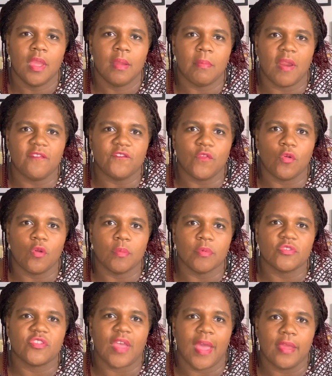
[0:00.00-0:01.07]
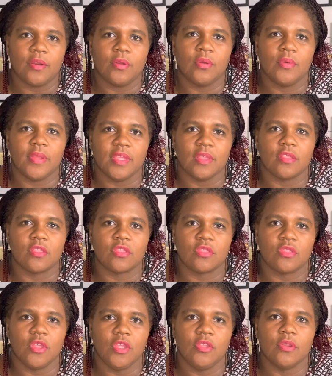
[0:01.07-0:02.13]
My formal title is
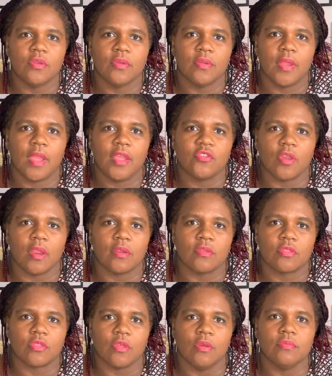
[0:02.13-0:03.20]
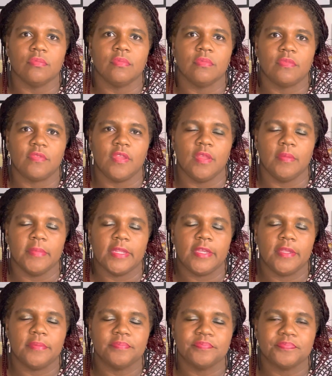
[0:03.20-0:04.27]
Senior HR Consultant Team Lead.